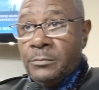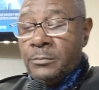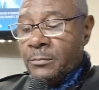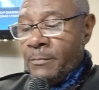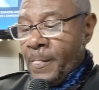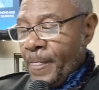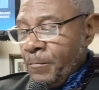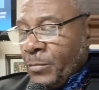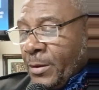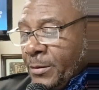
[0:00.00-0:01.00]
don't
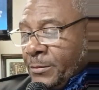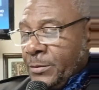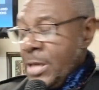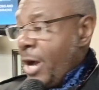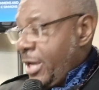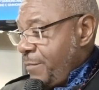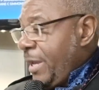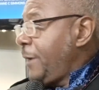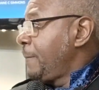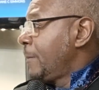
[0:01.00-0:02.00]
let that Y'all hear
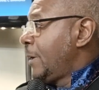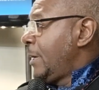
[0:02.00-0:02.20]
me?